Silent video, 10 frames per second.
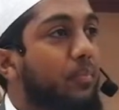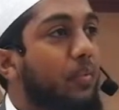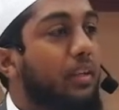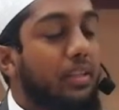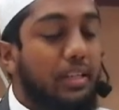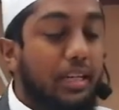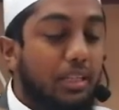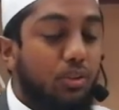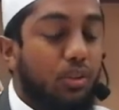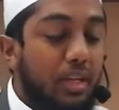In
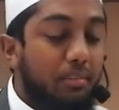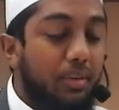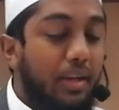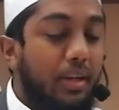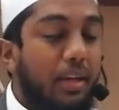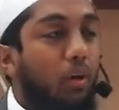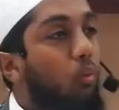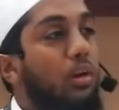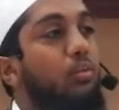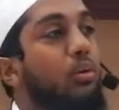relation to him,
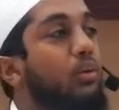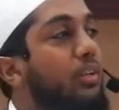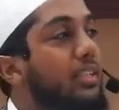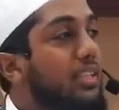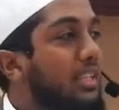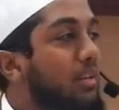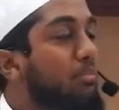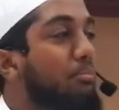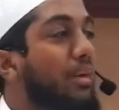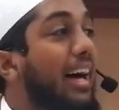what won't assist
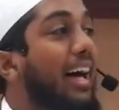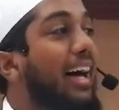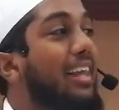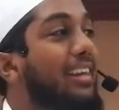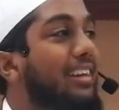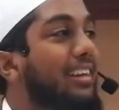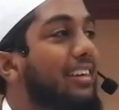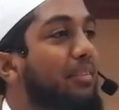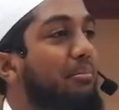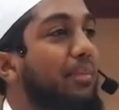him? Mal.
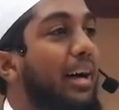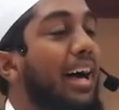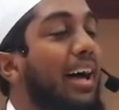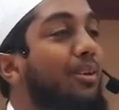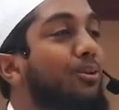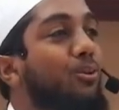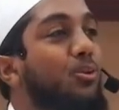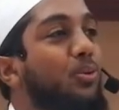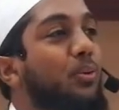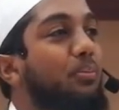
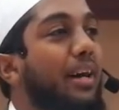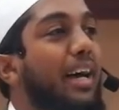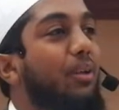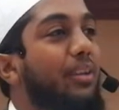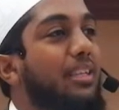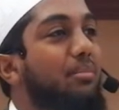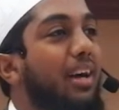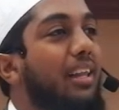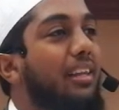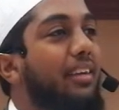Maluhu. Mal. What is
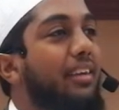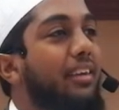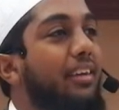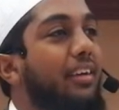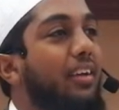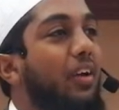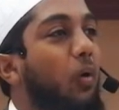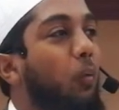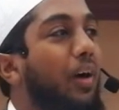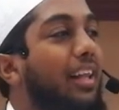mal?
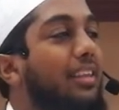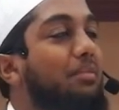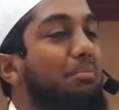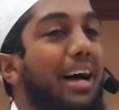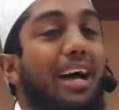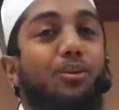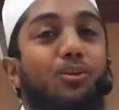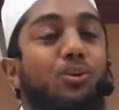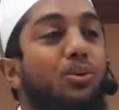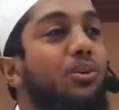Wealth.
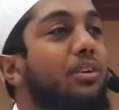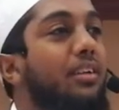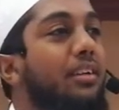Maluhu.